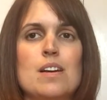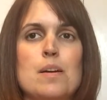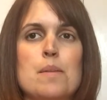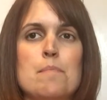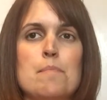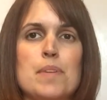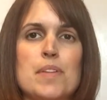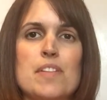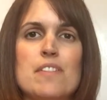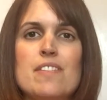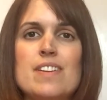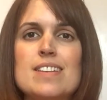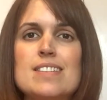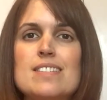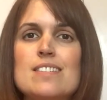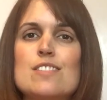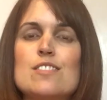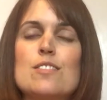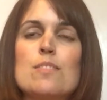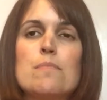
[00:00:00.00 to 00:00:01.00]
But there
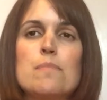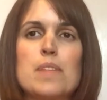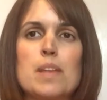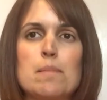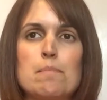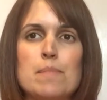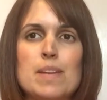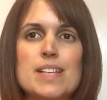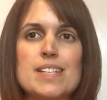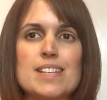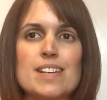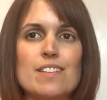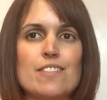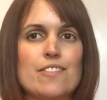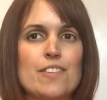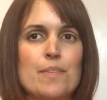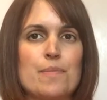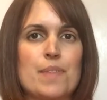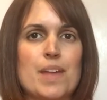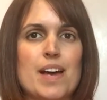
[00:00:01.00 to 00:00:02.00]
is something missing
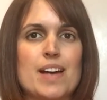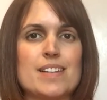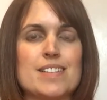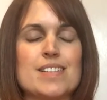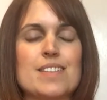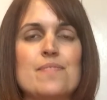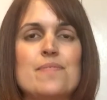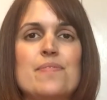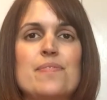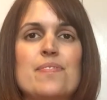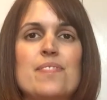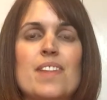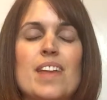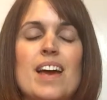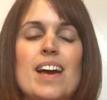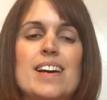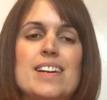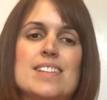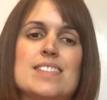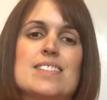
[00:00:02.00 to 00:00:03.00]
from that,
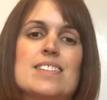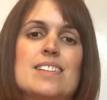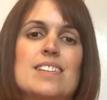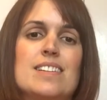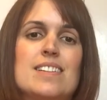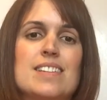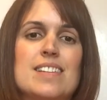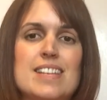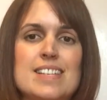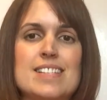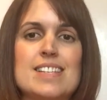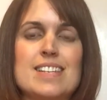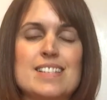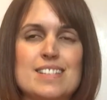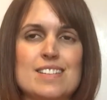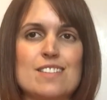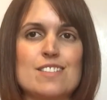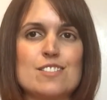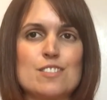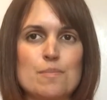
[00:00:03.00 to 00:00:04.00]
and this
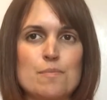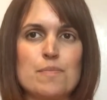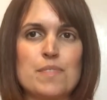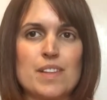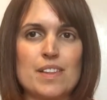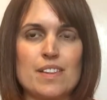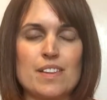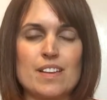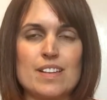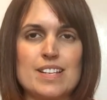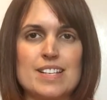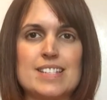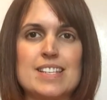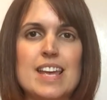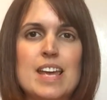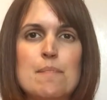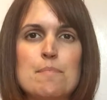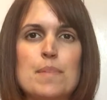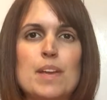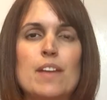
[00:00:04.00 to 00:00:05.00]
is something that has
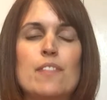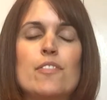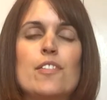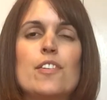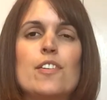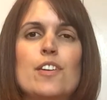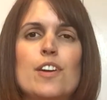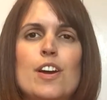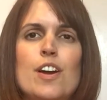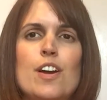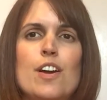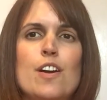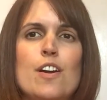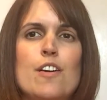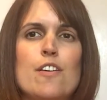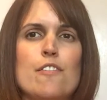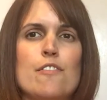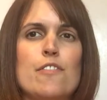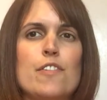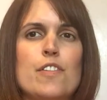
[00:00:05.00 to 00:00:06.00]
hit me for
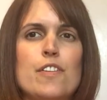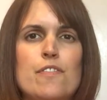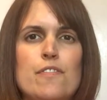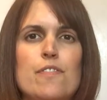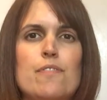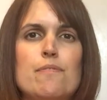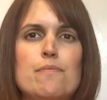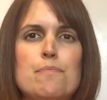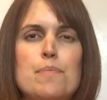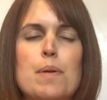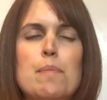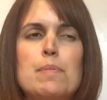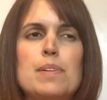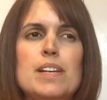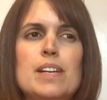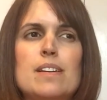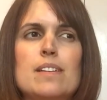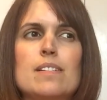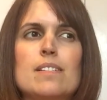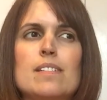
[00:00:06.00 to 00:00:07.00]
the
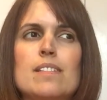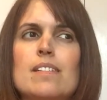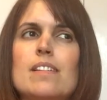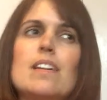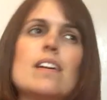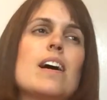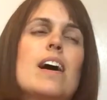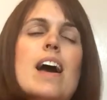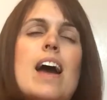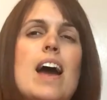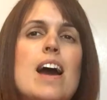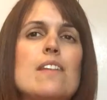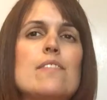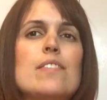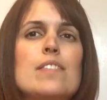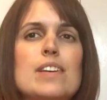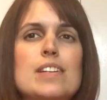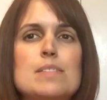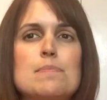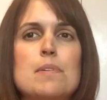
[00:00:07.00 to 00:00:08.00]
probably, I
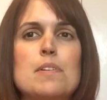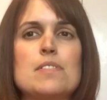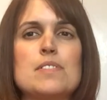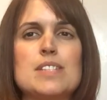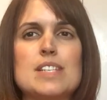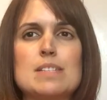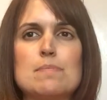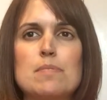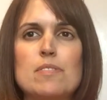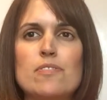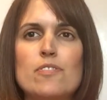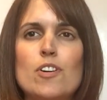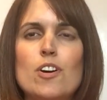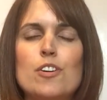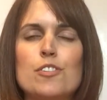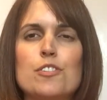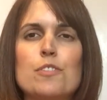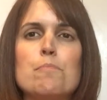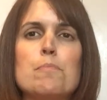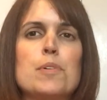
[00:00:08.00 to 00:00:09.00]
have experienced this
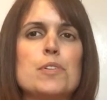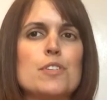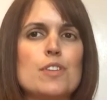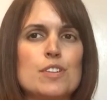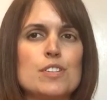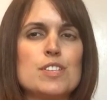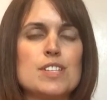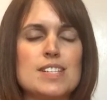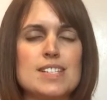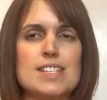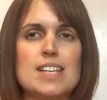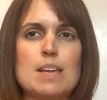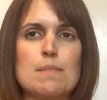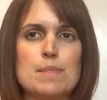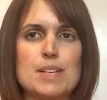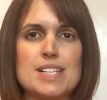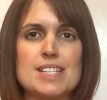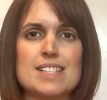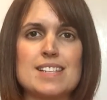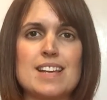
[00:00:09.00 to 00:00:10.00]
before, but not to the
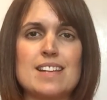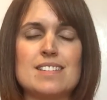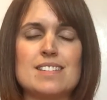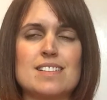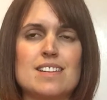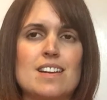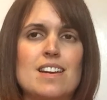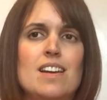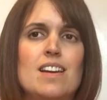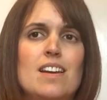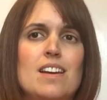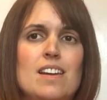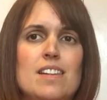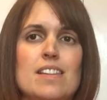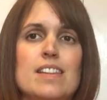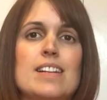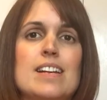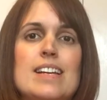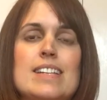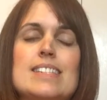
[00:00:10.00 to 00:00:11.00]
same extent
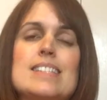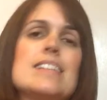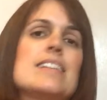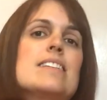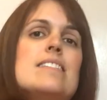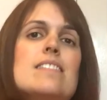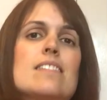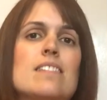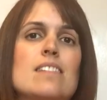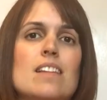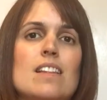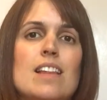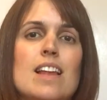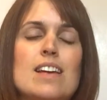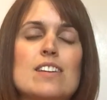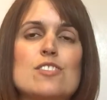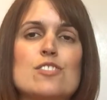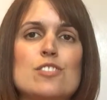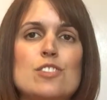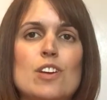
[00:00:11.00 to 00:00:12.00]
that I did the
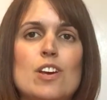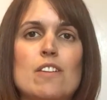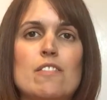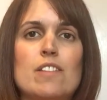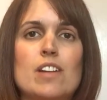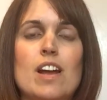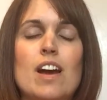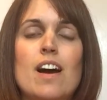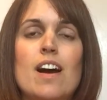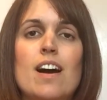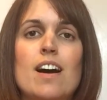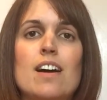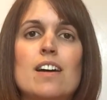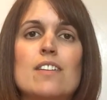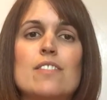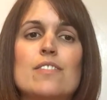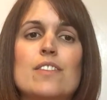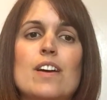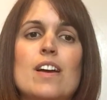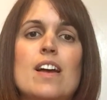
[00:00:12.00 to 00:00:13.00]
last 1.5
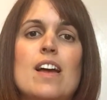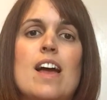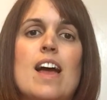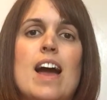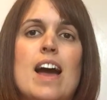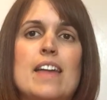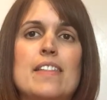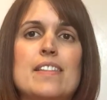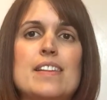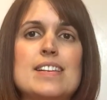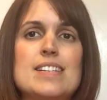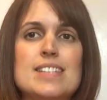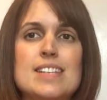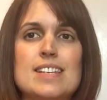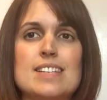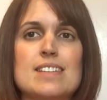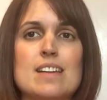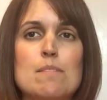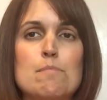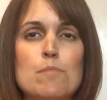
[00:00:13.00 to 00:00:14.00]
years, and this
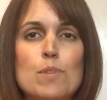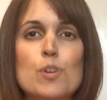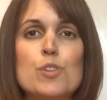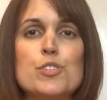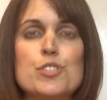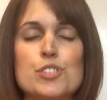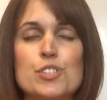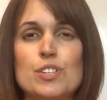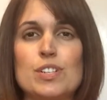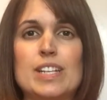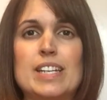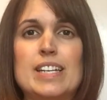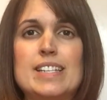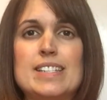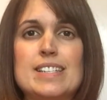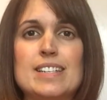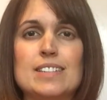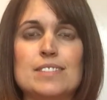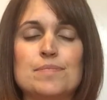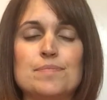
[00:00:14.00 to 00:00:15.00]
is emotional
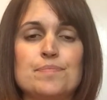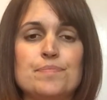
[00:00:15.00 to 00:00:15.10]
eating.